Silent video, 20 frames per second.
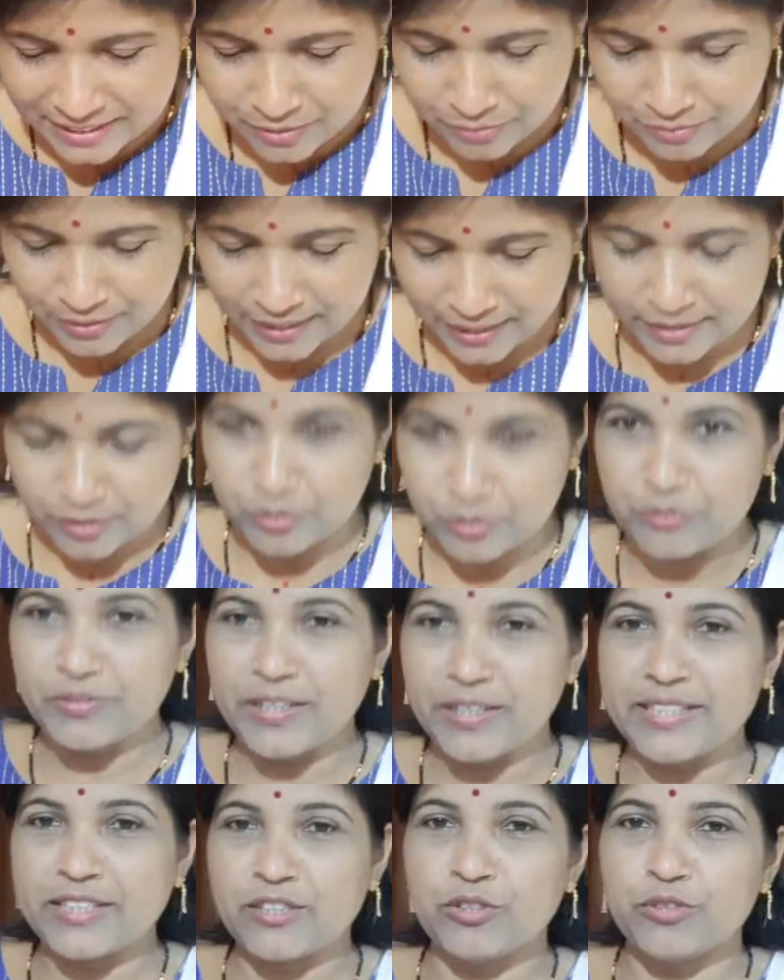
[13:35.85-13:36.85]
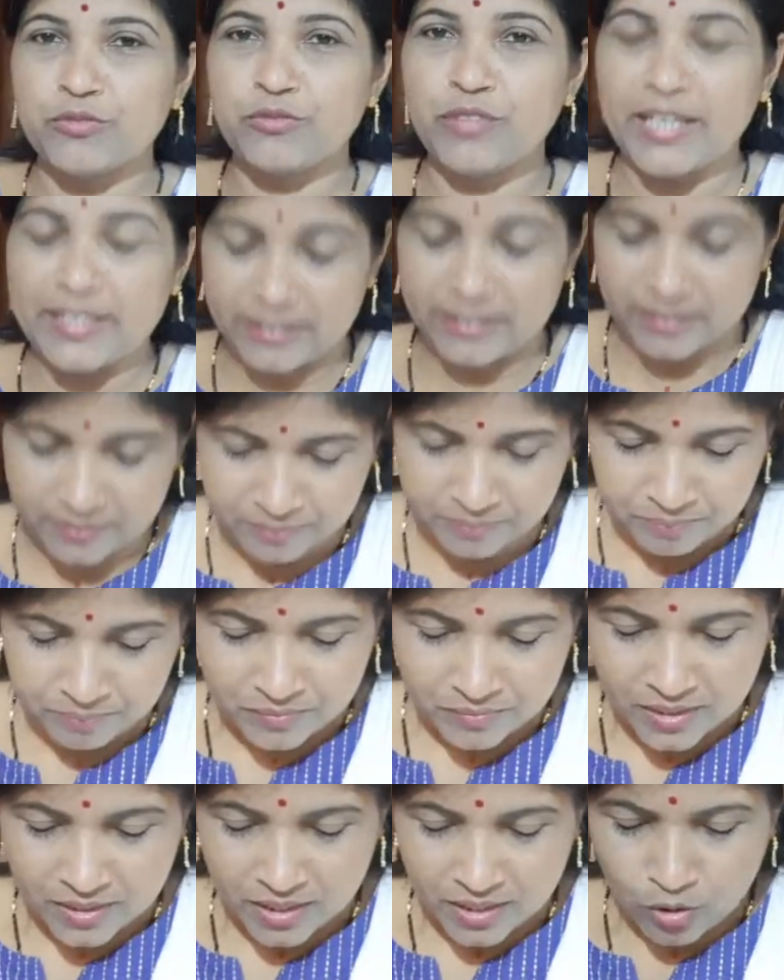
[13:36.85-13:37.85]
Very good, well done.
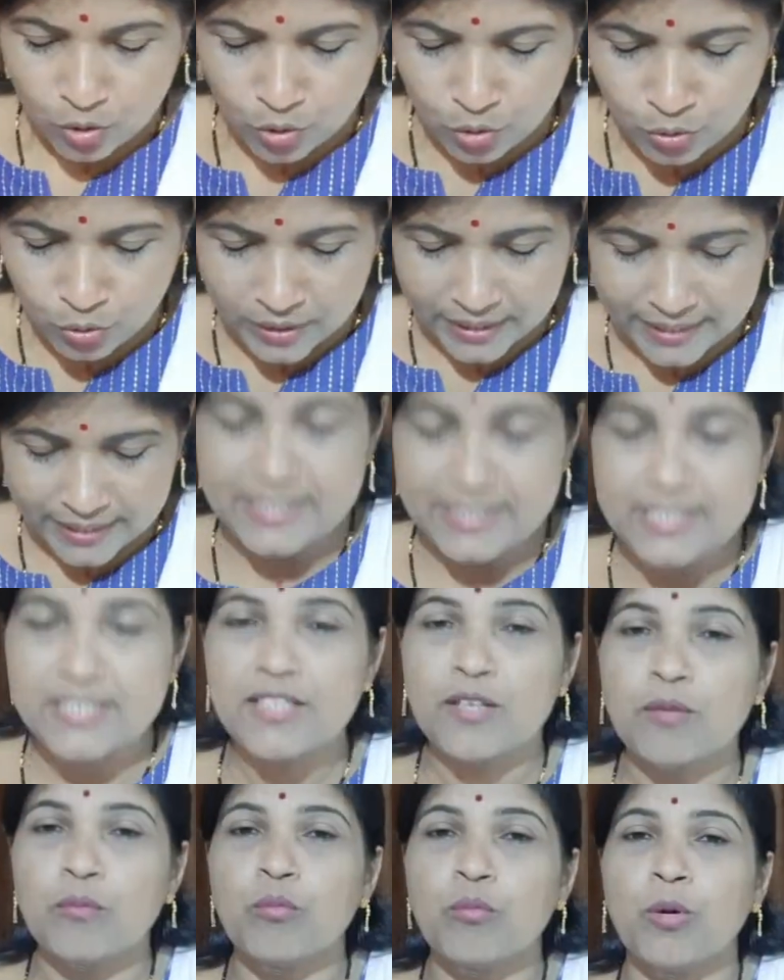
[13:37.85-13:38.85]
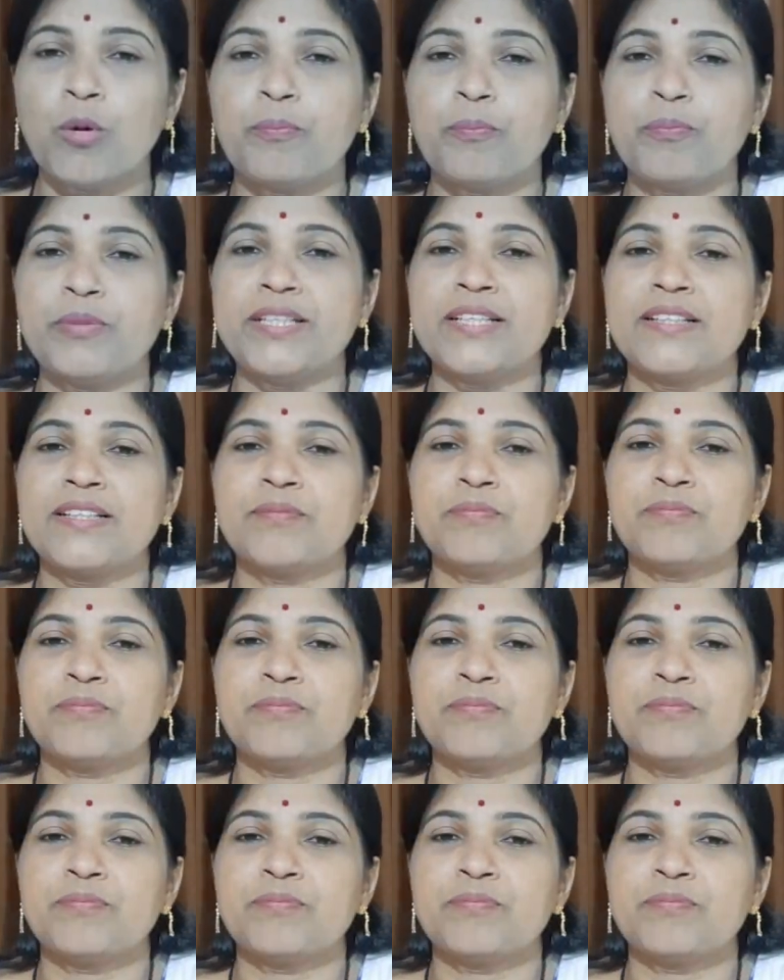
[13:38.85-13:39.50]
Who is Mopin?